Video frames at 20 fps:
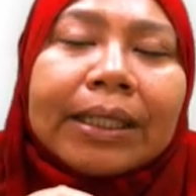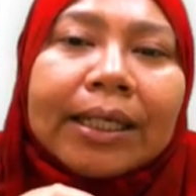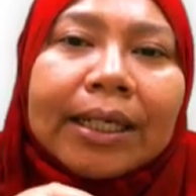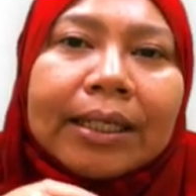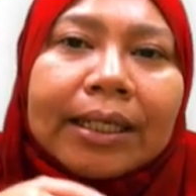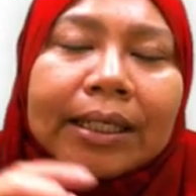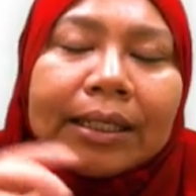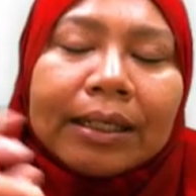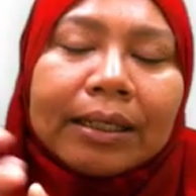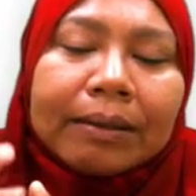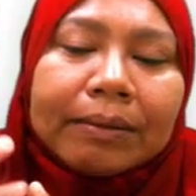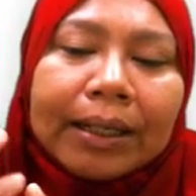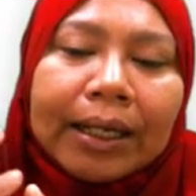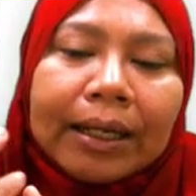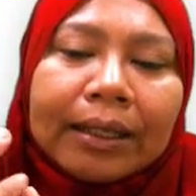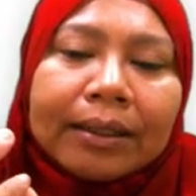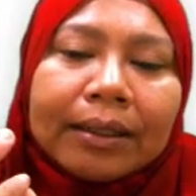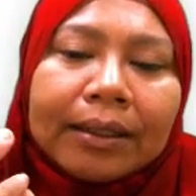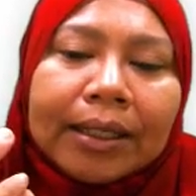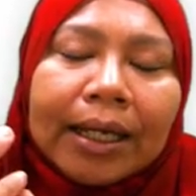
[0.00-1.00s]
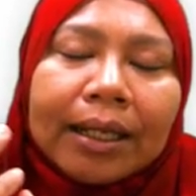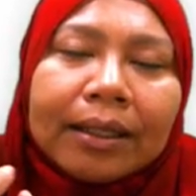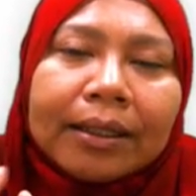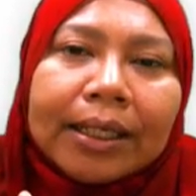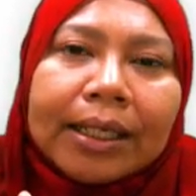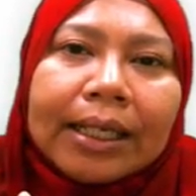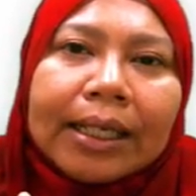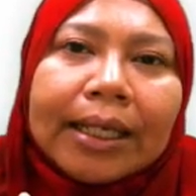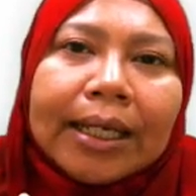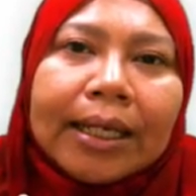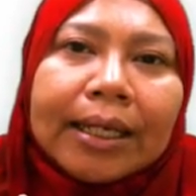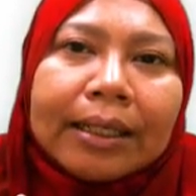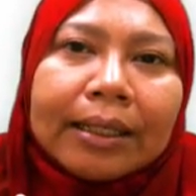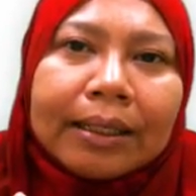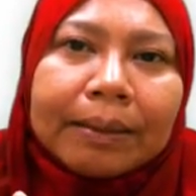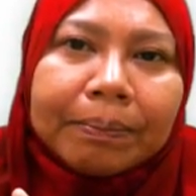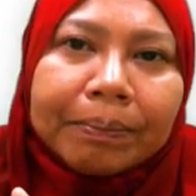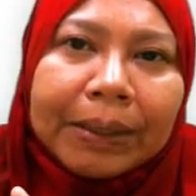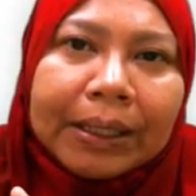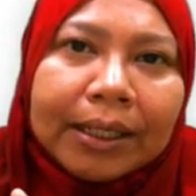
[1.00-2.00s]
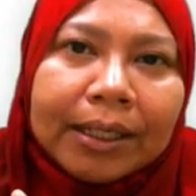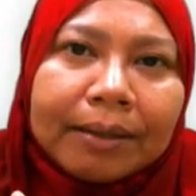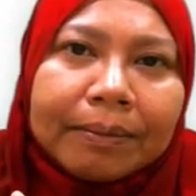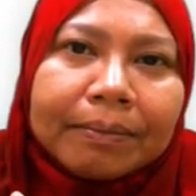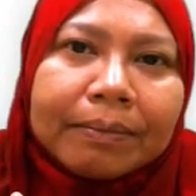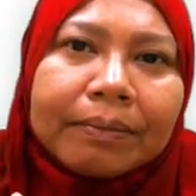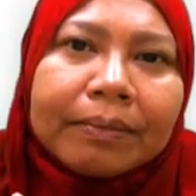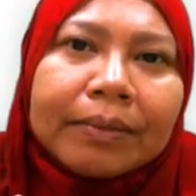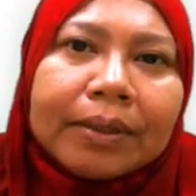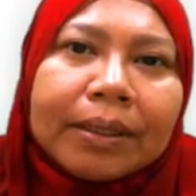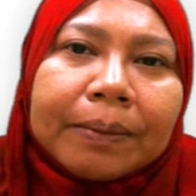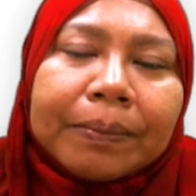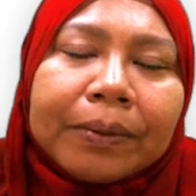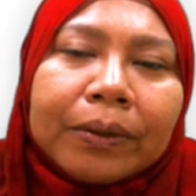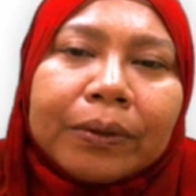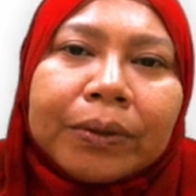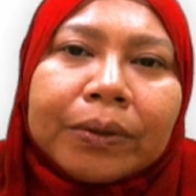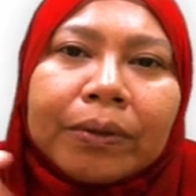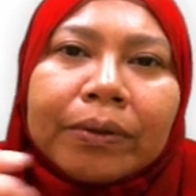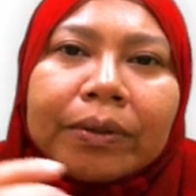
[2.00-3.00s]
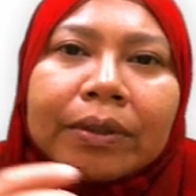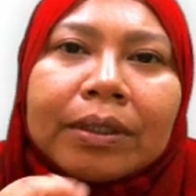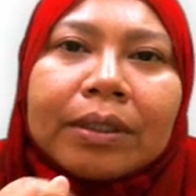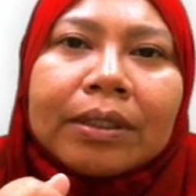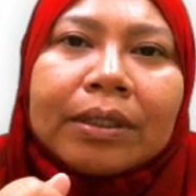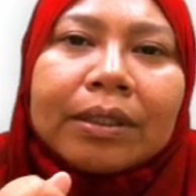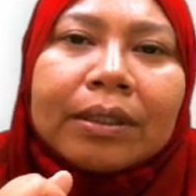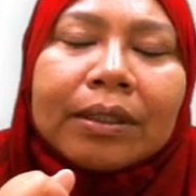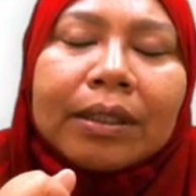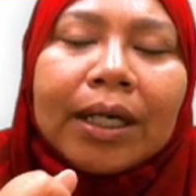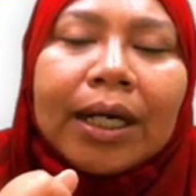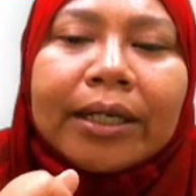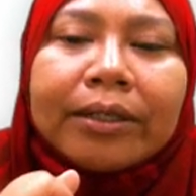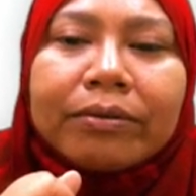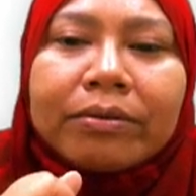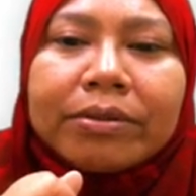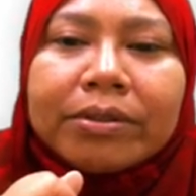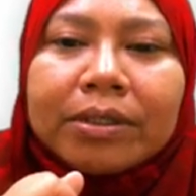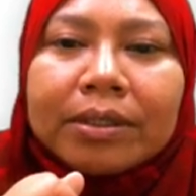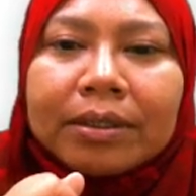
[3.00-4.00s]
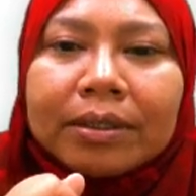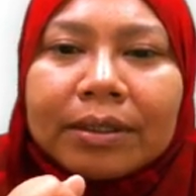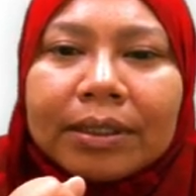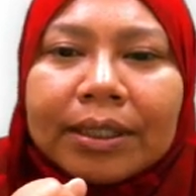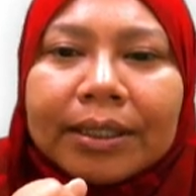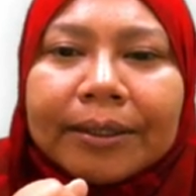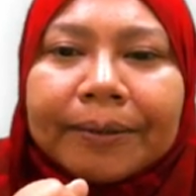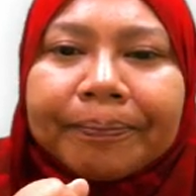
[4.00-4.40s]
and LA can pick up a proton, a hydrogen,